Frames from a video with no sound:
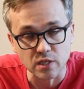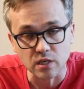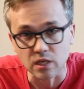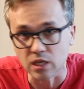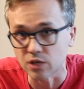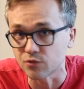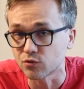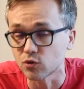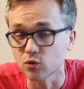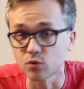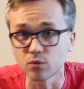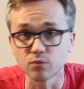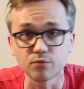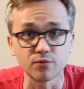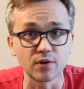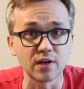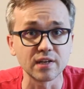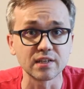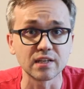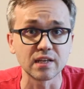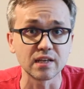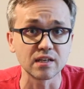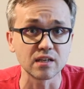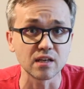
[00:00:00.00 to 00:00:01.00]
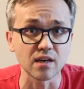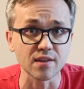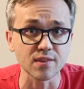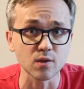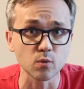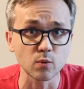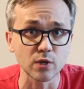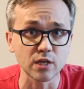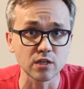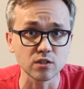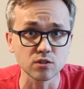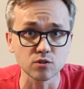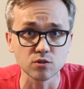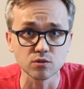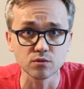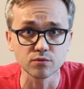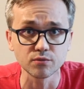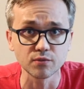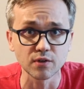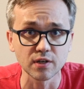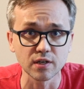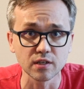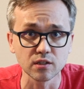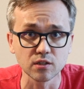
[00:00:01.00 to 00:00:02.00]
if you find any other way to
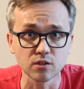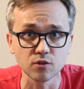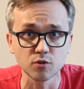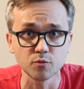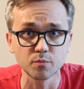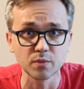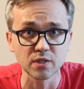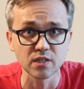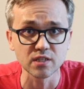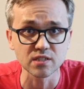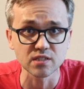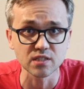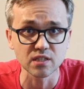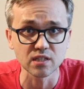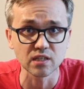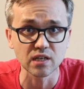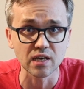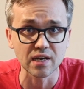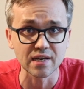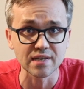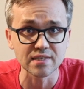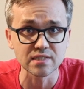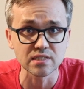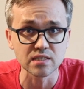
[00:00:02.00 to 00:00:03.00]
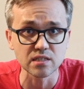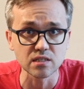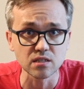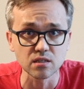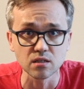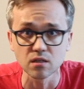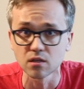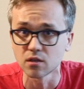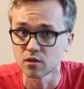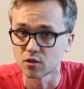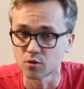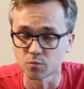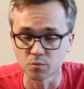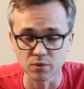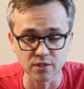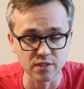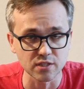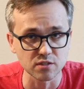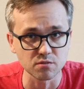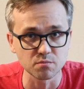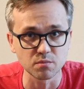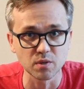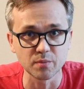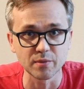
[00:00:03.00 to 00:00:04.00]
find your PSN ID,
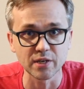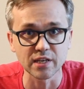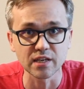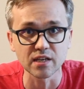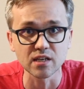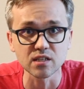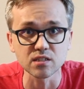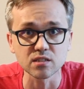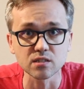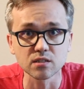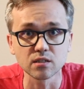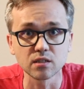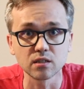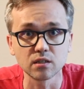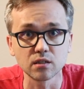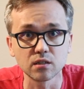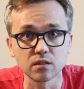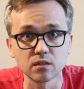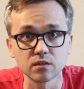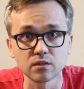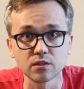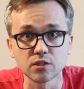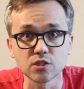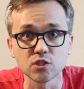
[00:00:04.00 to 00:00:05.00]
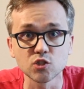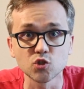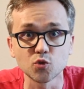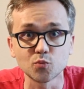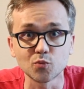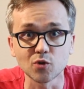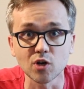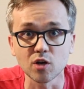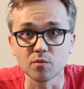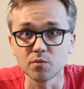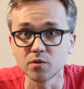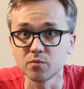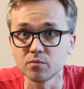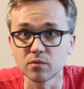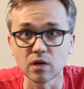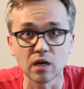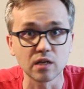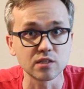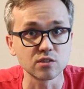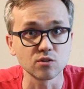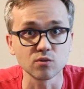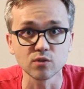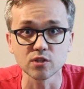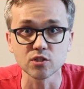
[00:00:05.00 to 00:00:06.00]
please be my guest. There is no problem.
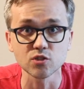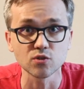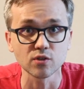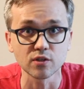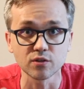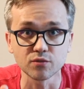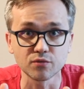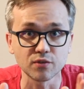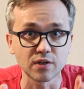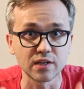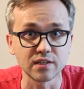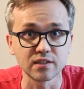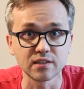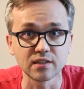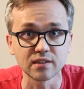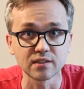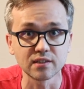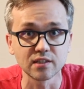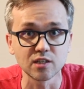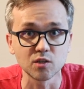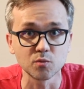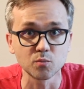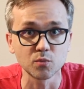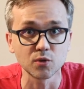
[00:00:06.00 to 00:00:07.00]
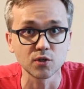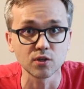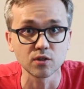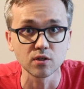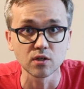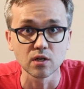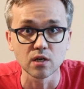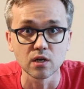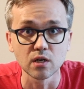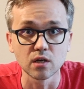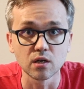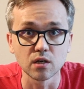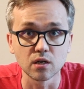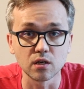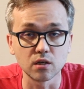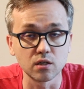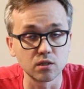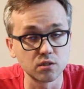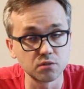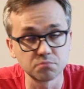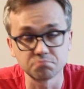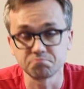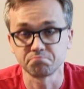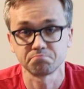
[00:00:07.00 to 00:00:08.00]
As long as you can find that number,
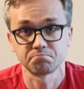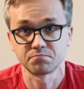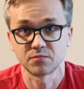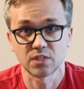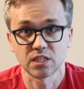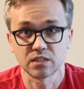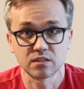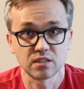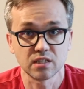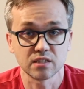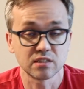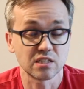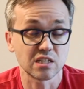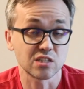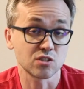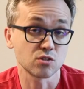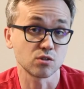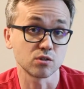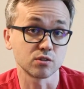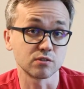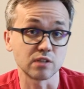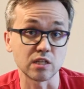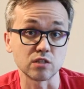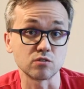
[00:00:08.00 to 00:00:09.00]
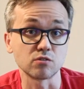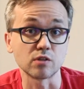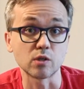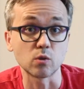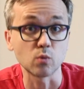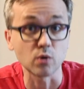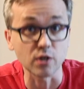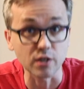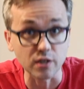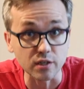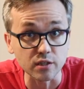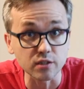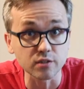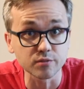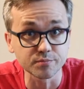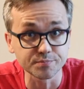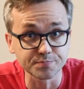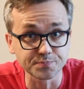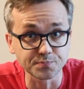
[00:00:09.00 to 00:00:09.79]
that's all that's required.